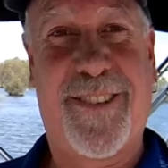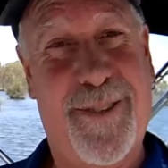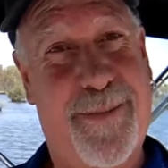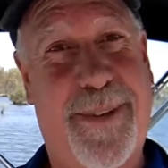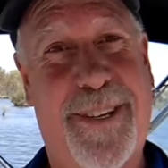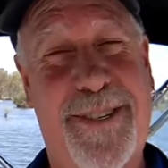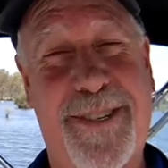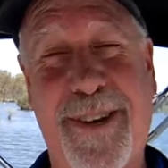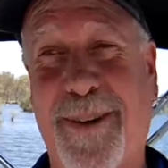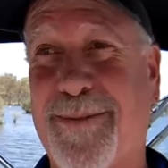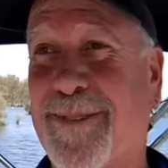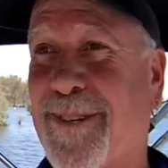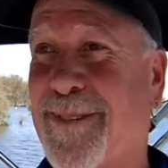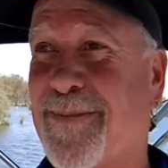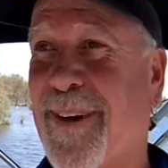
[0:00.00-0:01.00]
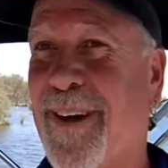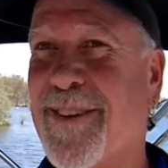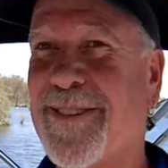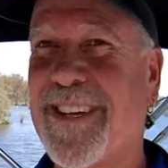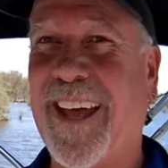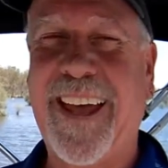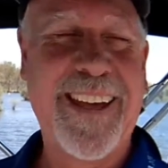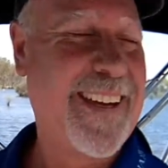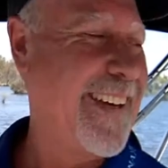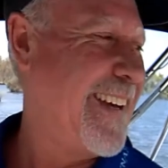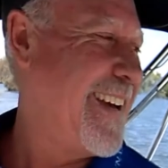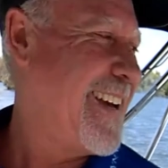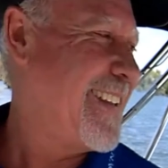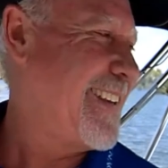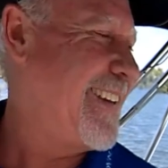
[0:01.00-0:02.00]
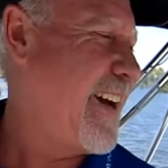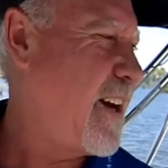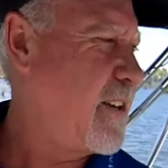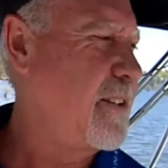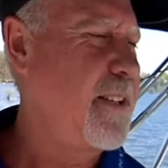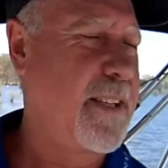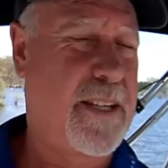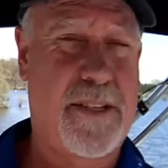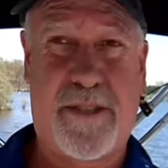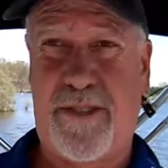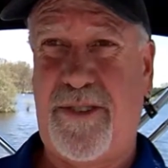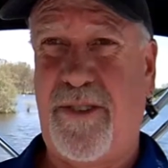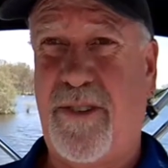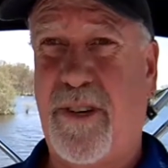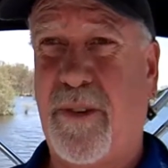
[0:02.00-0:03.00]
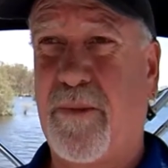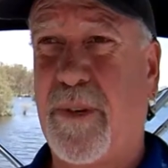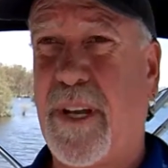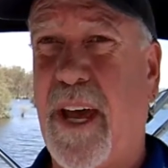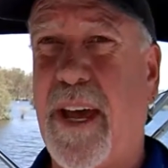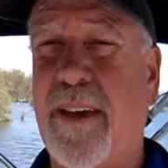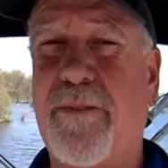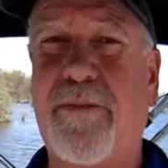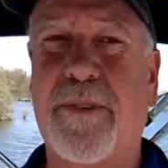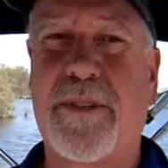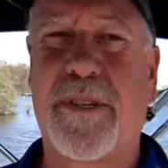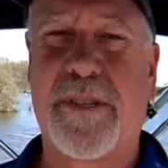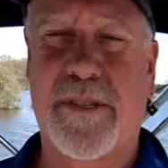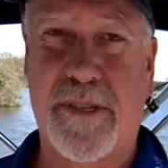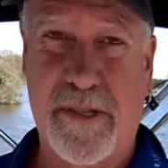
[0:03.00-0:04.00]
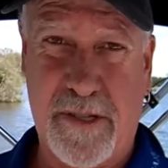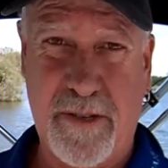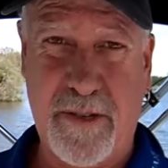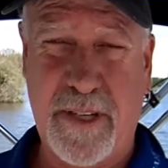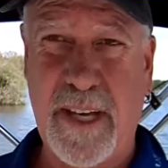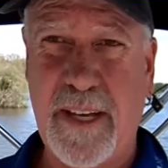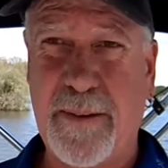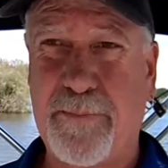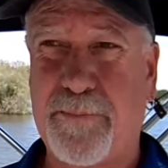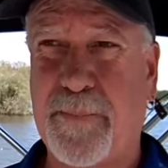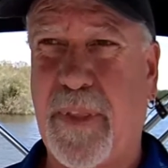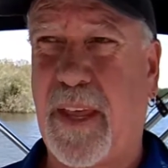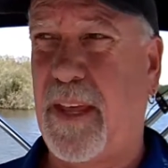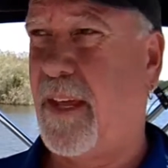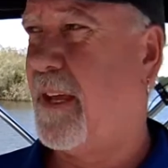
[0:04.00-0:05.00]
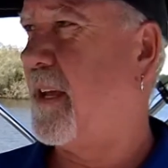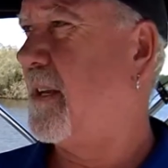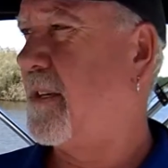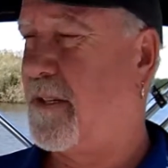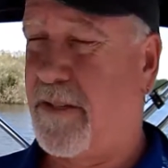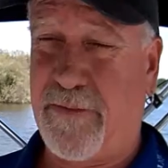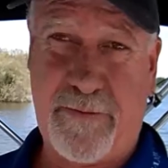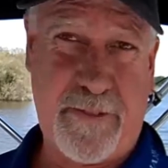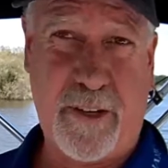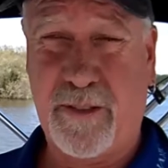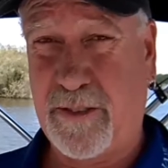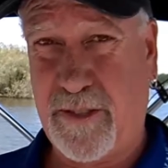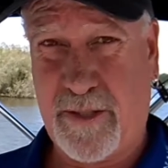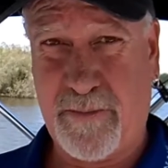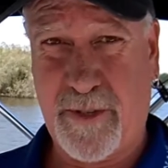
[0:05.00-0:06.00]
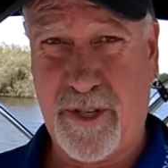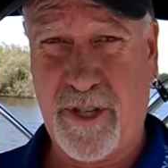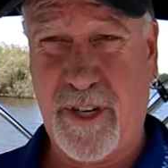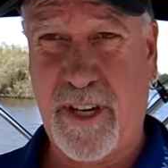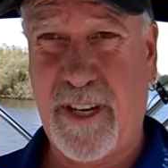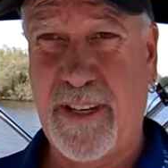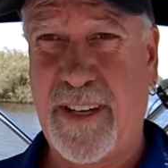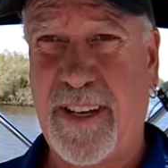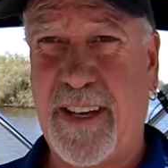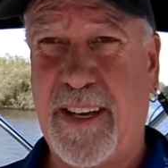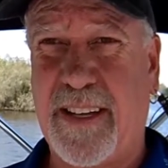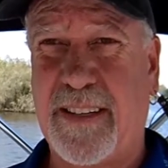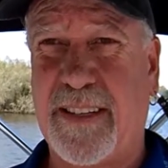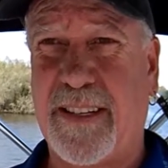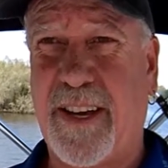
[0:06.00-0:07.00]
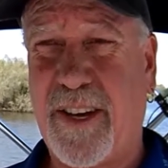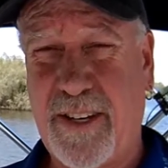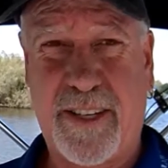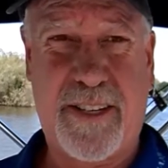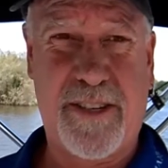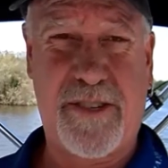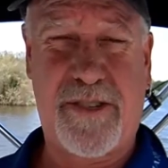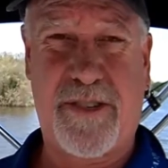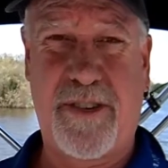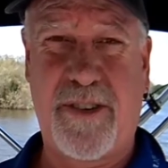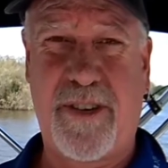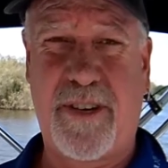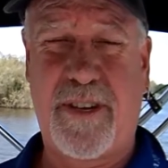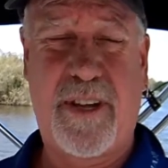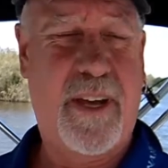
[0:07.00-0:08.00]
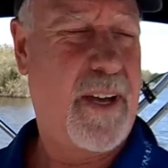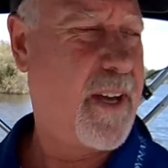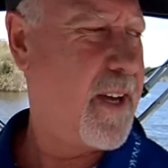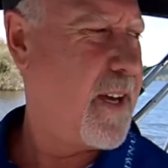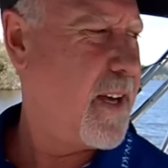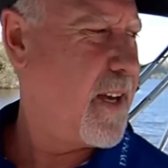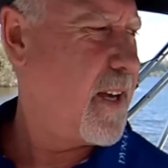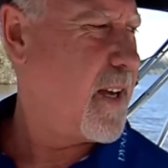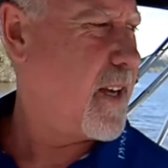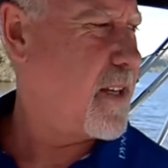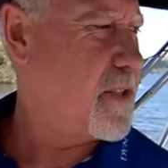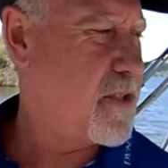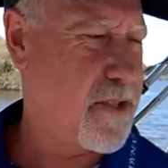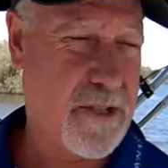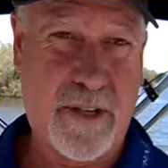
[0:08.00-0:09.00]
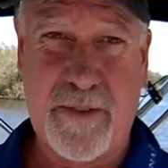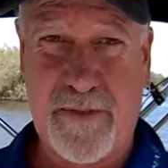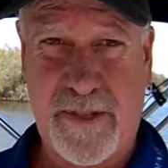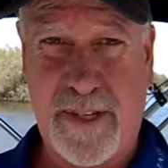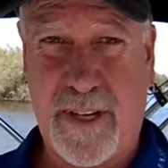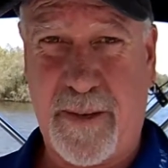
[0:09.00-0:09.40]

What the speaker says: big jobs, I suppose. The only concern I would have with the Suzuki, it is a faultless machine. The only concern is servicing.